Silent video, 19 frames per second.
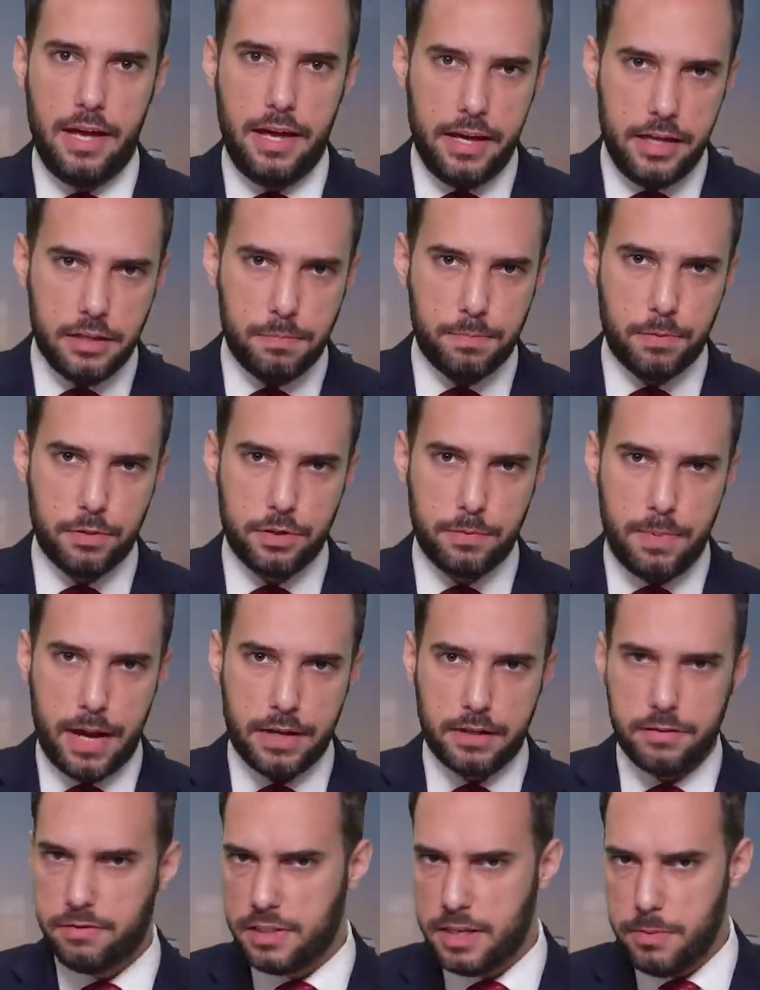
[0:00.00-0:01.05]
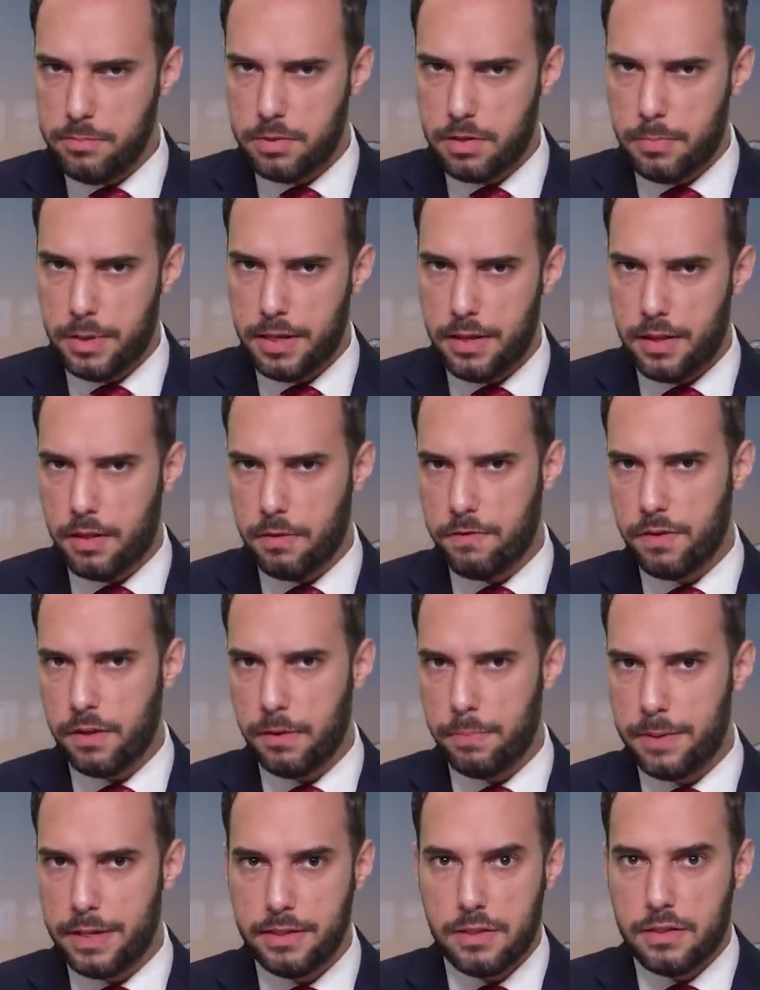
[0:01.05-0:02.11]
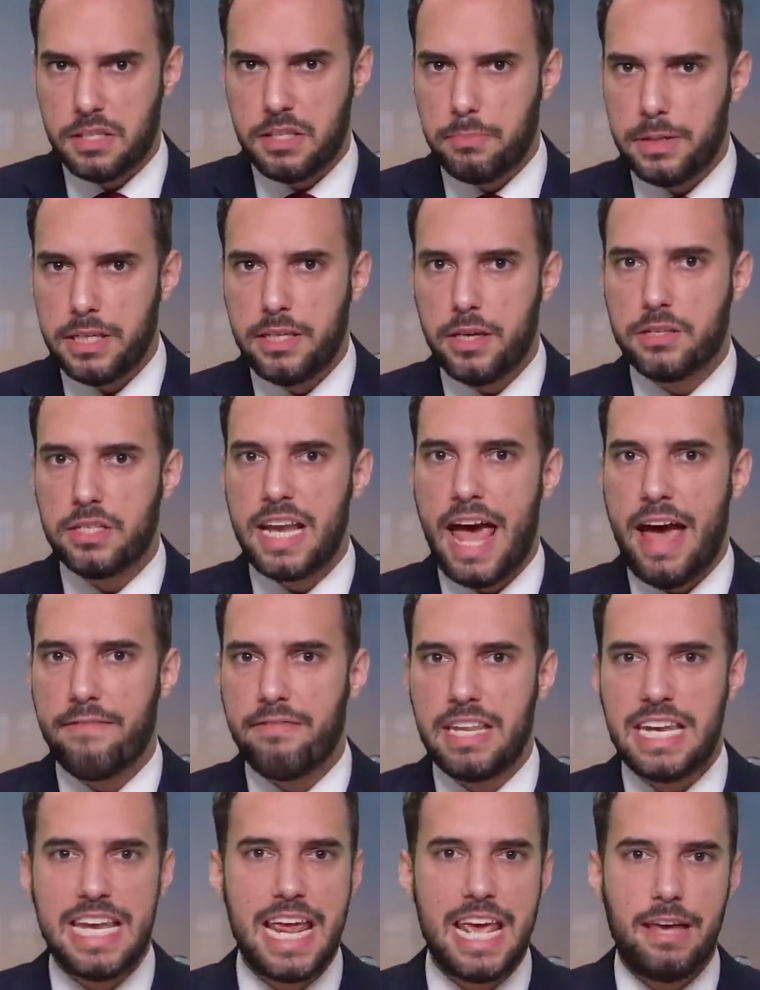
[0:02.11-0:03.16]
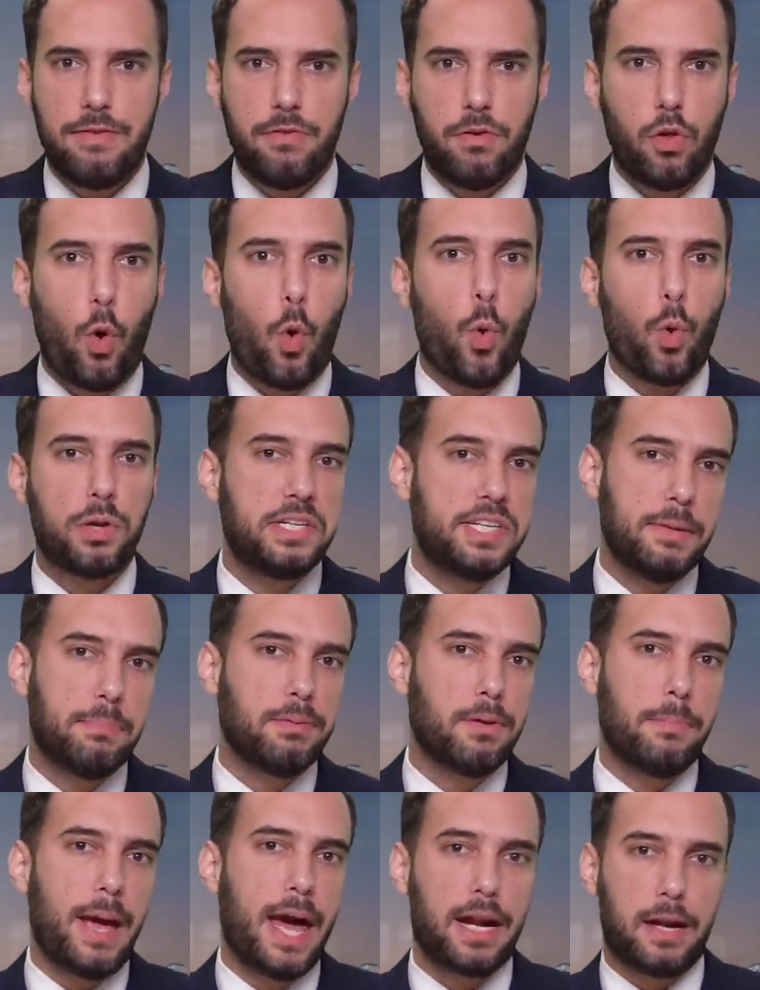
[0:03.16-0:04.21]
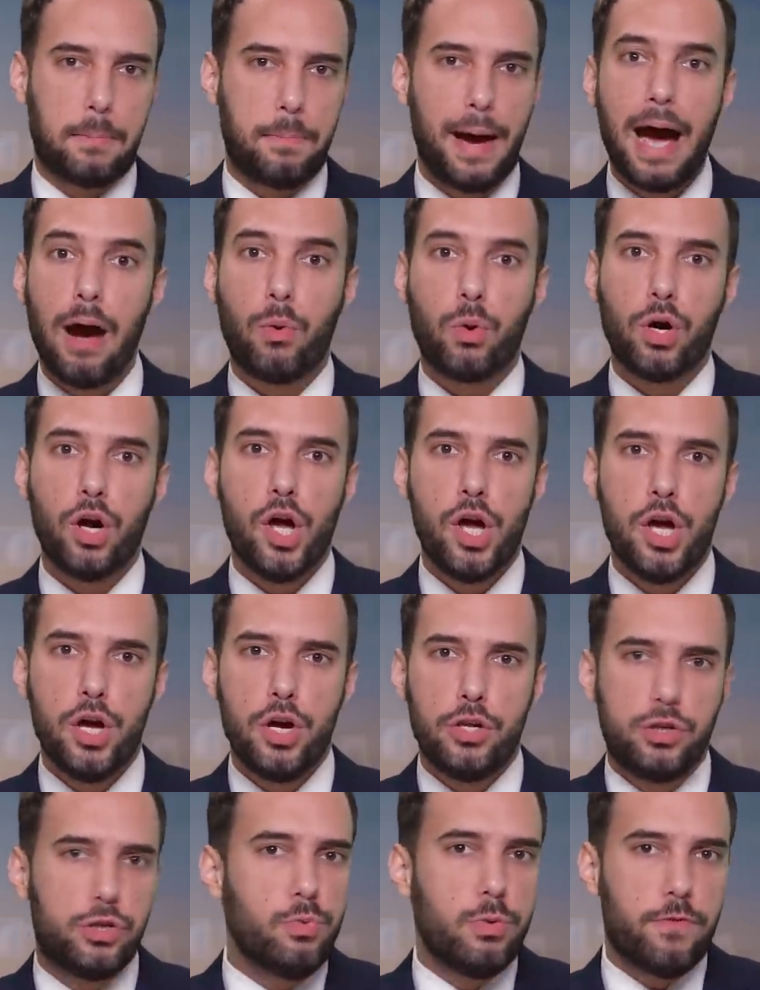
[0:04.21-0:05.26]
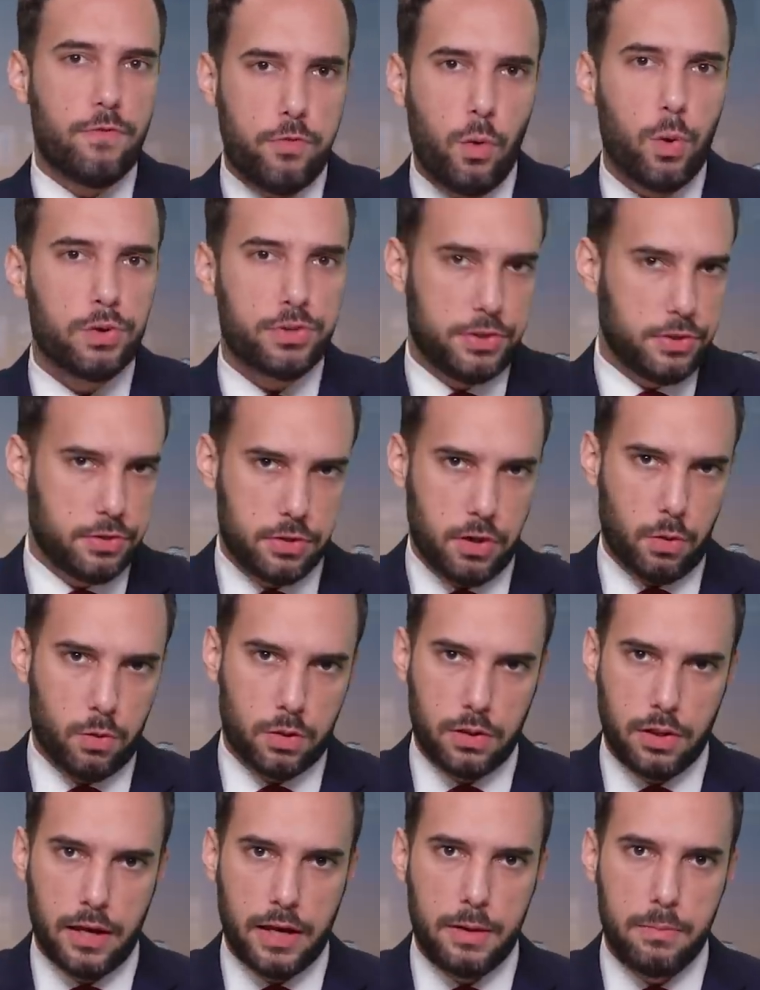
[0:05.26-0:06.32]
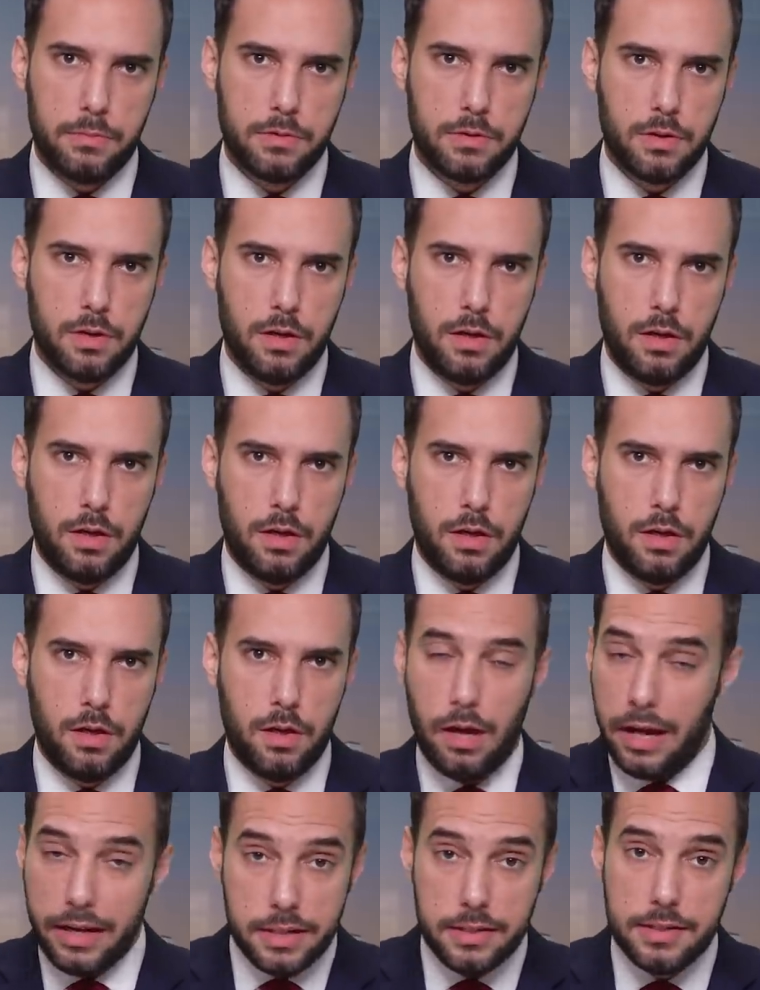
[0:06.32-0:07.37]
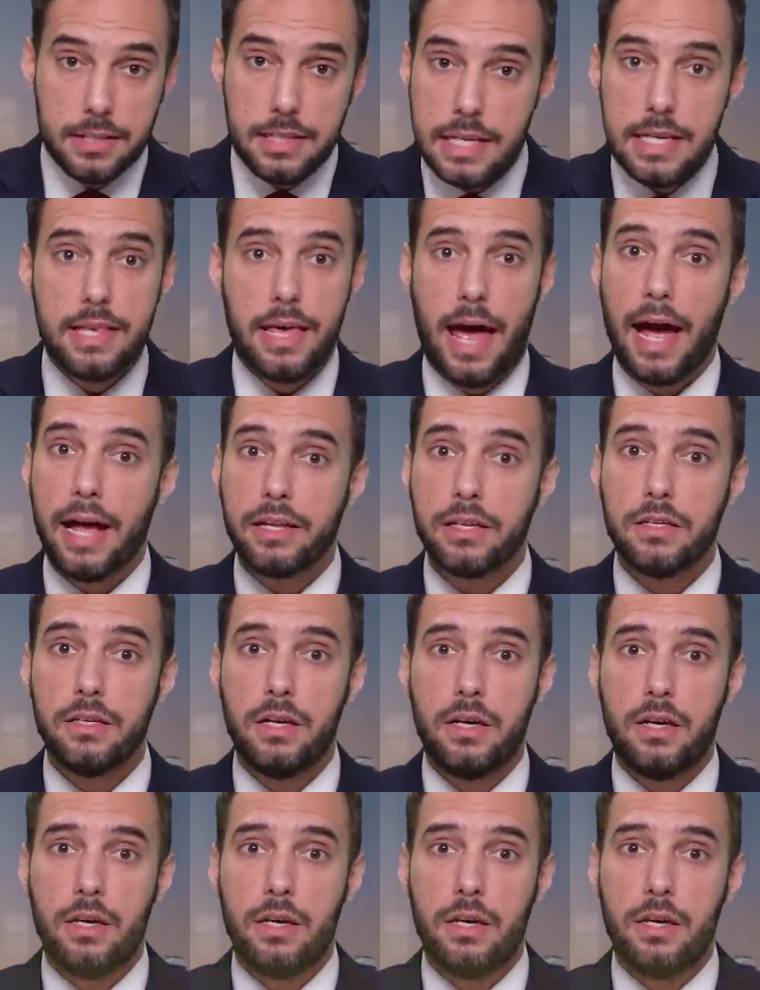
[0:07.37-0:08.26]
His perspective seems to be that the Philippines simply doesn't have the naval or diplomatic power to enforce its own claims. I can see that.